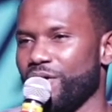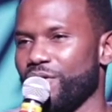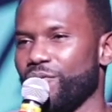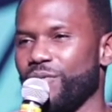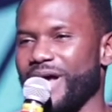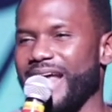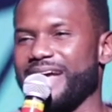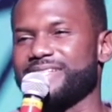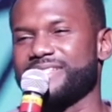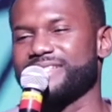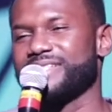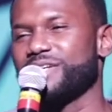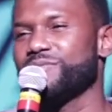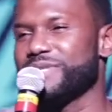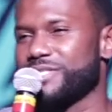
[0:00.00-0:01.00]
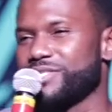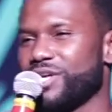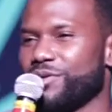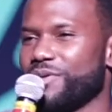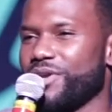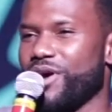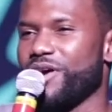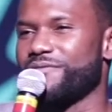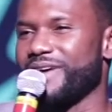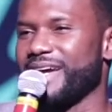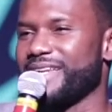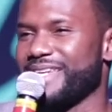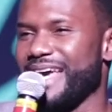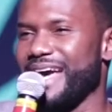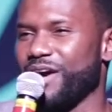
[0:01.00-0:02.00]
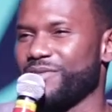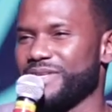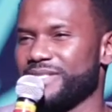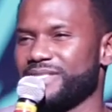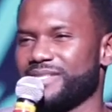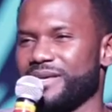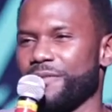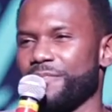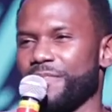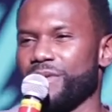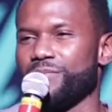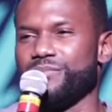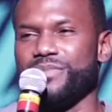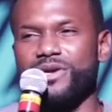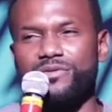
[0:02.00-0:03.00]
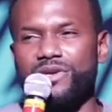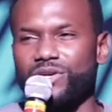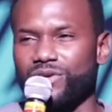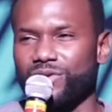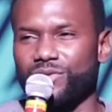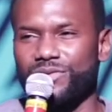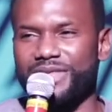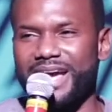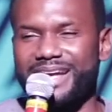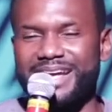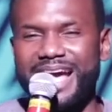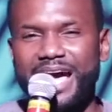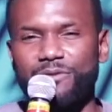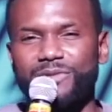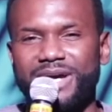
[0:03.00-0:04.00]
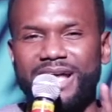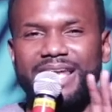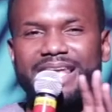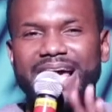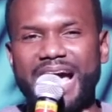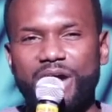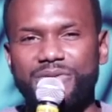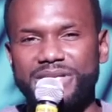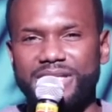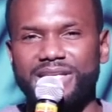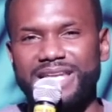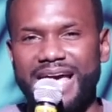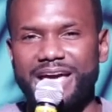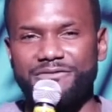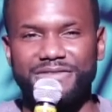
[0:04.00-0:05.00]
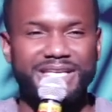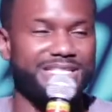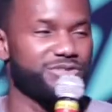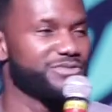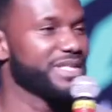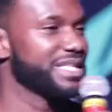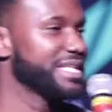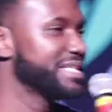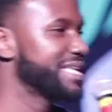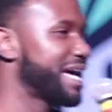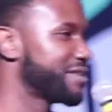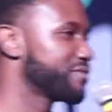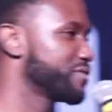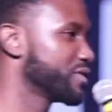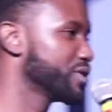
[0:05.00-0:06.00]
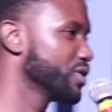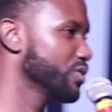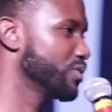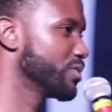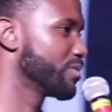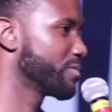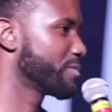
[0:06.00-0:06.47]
What I see what's going on right now is the miracle that God would allow in your life is really not for you.